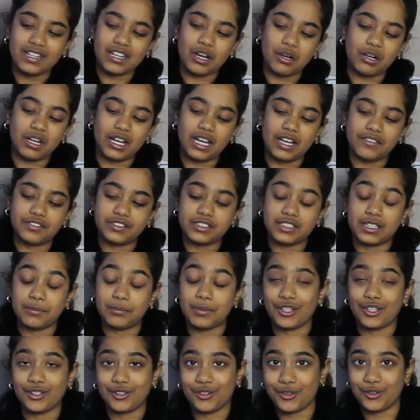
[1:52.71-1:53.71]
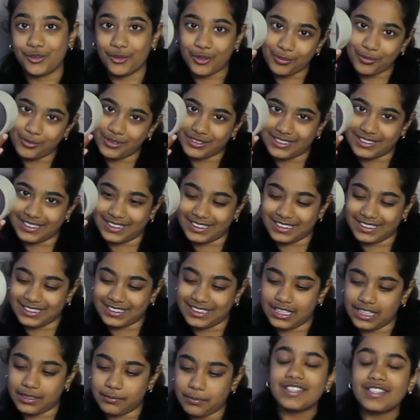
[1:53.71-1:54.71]
Now I have some normal sticky
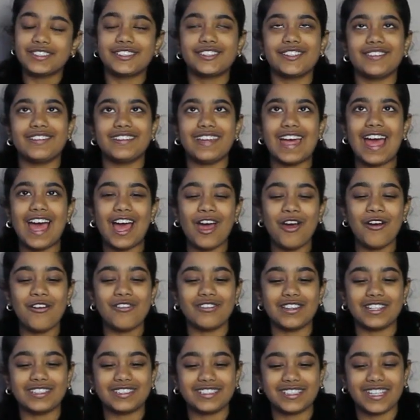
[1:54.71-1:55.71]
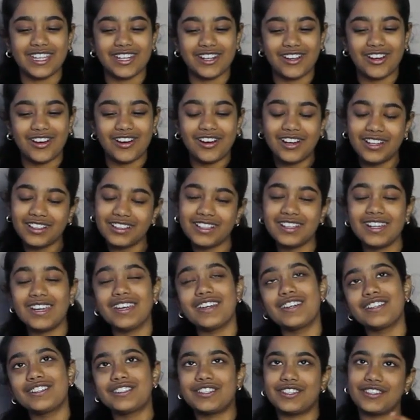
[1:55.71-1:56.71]
tape. So now let's get on
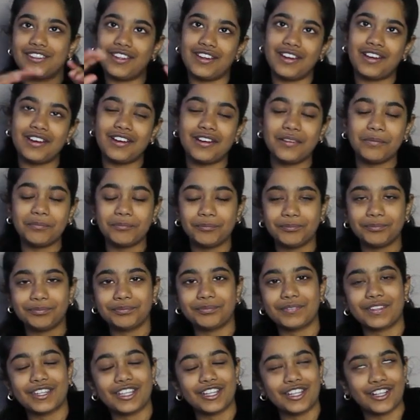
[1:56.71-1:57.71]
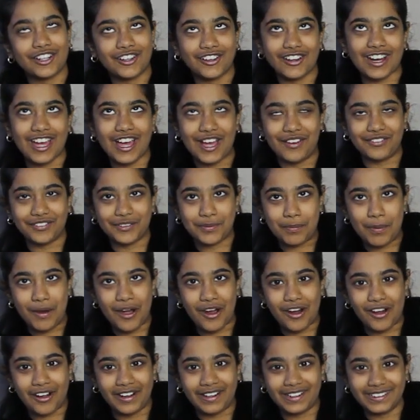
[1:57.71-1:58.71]
to the craft
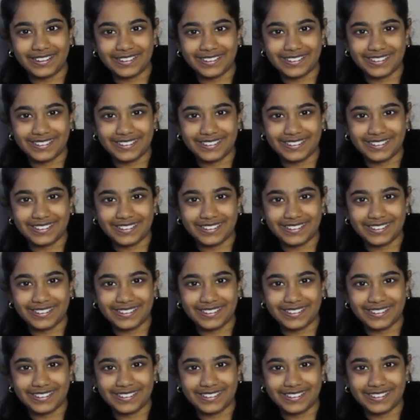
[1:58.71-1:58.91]
part.